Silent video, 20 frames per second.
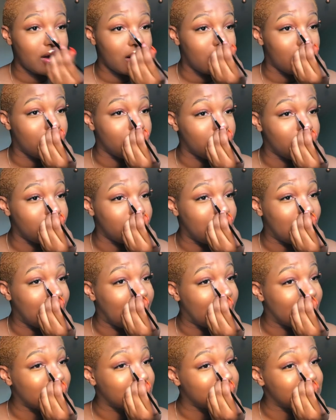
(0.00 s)
Are you
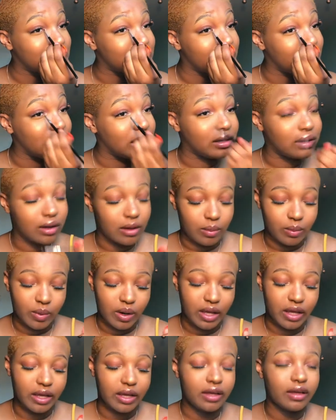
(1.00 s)
actually dumb?
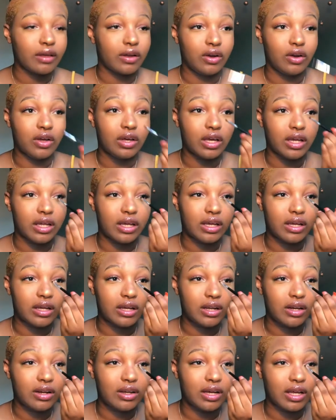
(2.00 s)
Like, look at it.
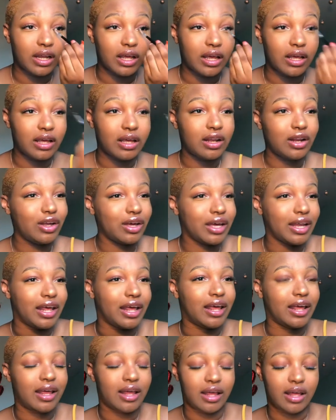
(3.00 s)
Look at it. Look at
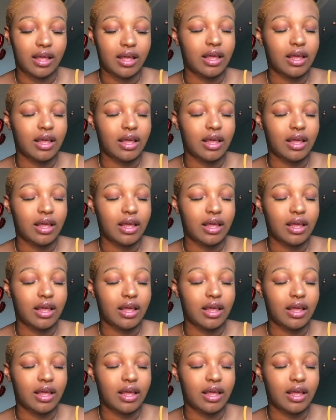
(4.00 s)
it.